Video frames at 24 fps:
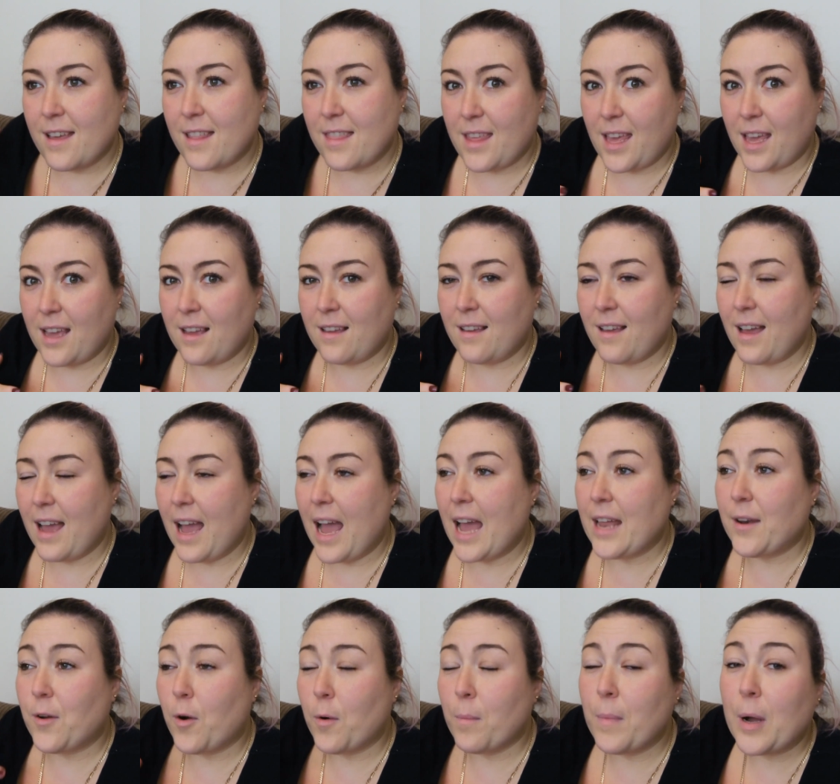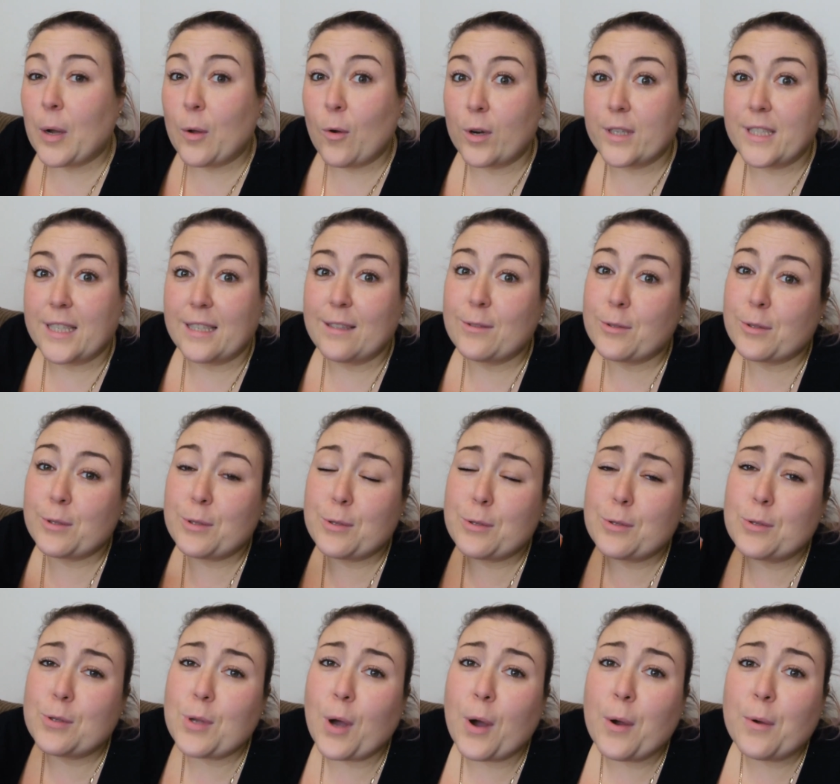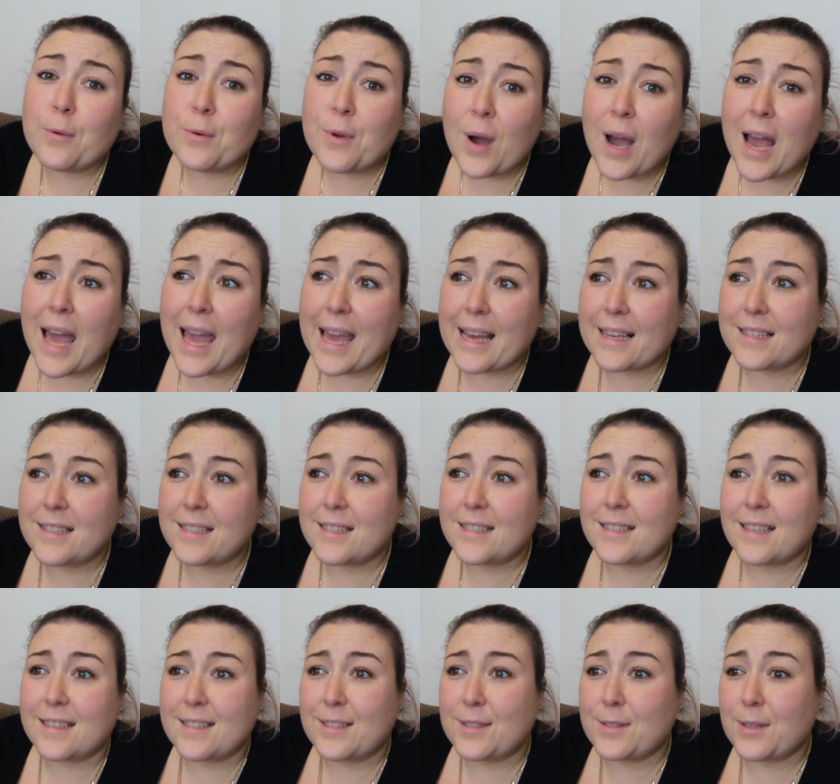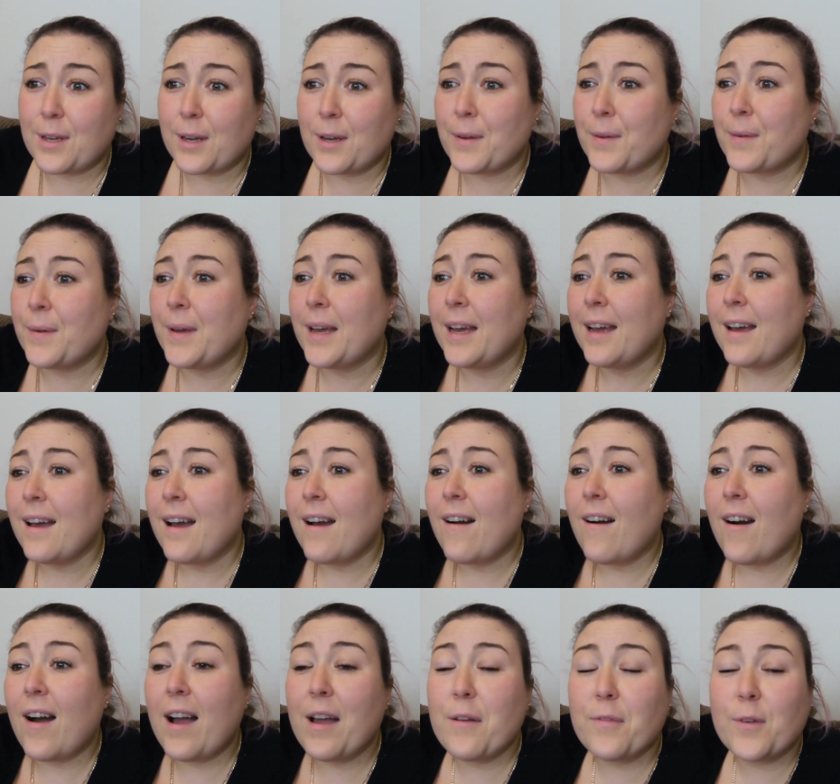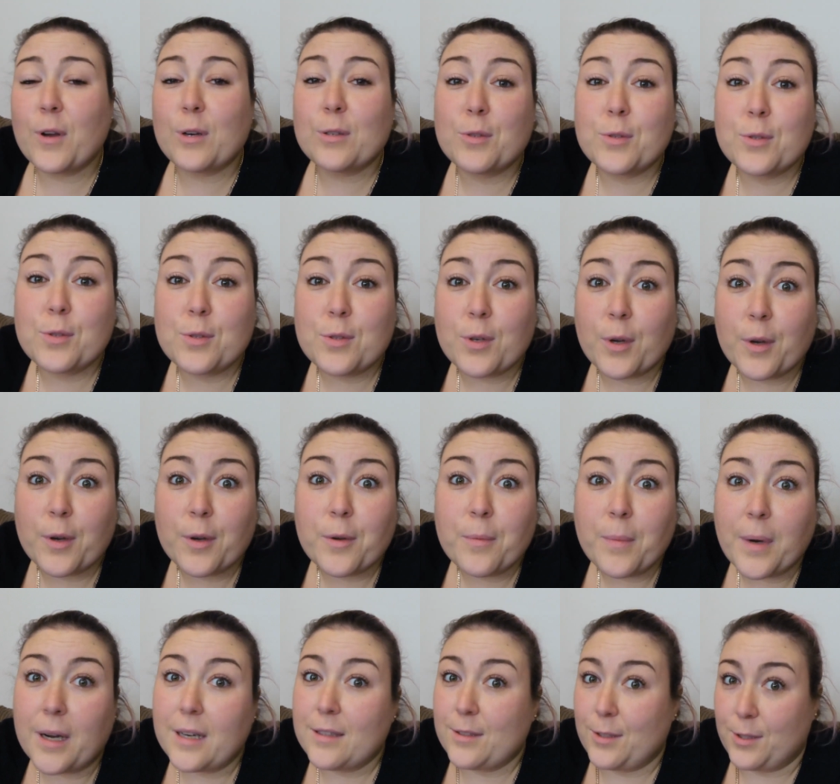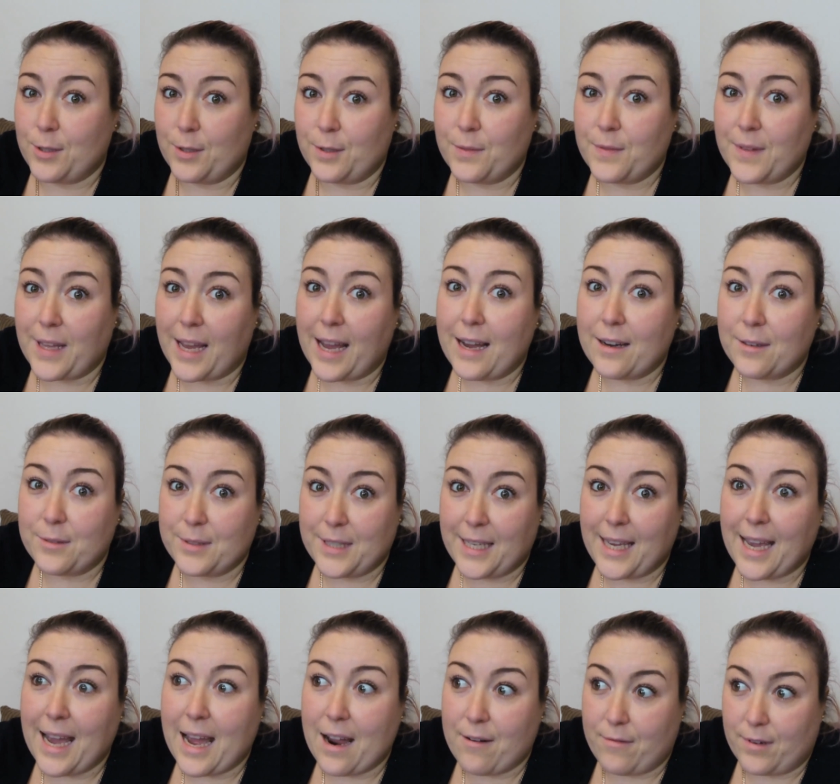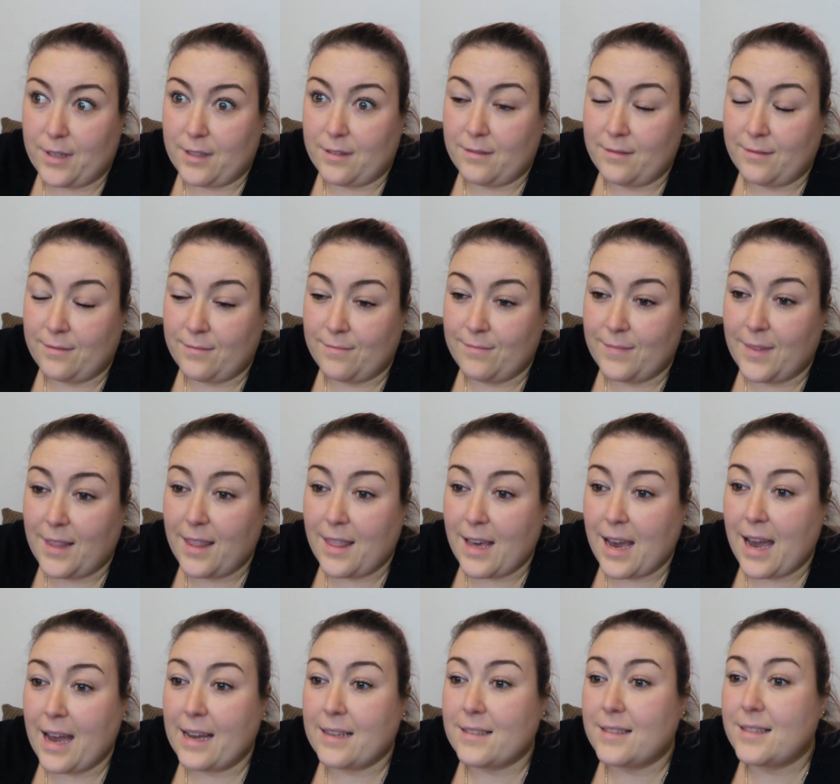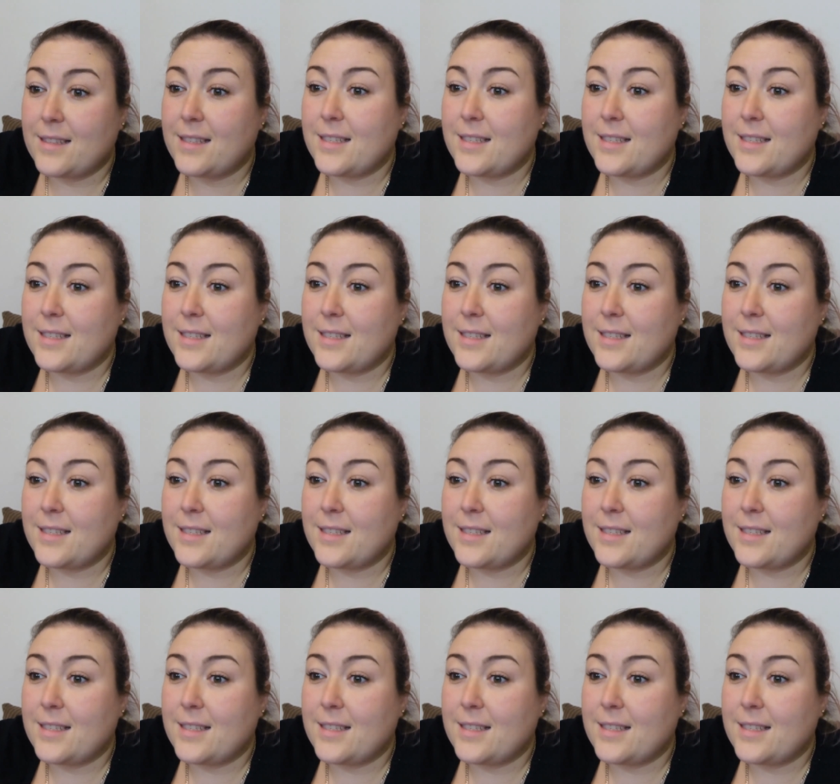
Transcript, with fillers: thing and oh my god it looks so nice so I have got so much of the Aldi Aran that